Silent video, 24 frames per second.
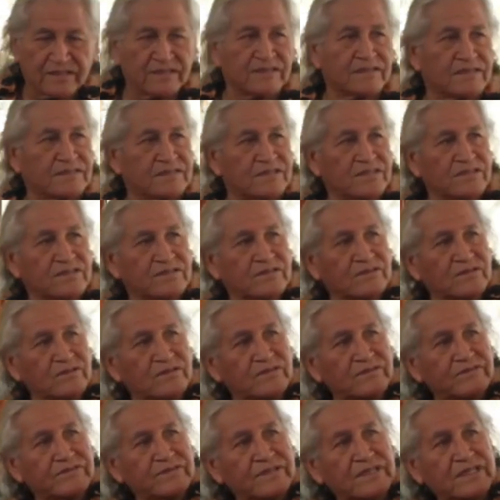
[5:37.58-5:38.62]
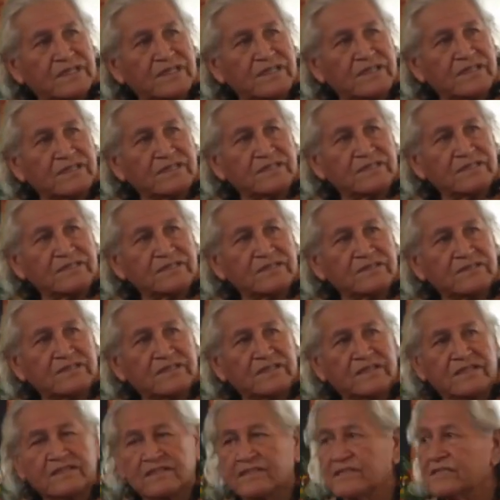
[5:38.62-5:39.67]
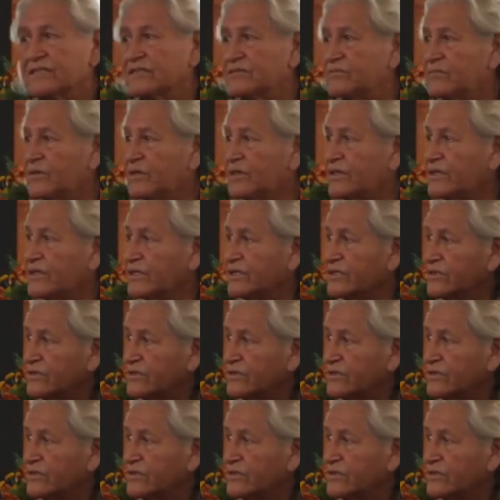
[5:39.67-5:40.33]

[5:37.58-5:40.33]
As you go over there and you take this bird,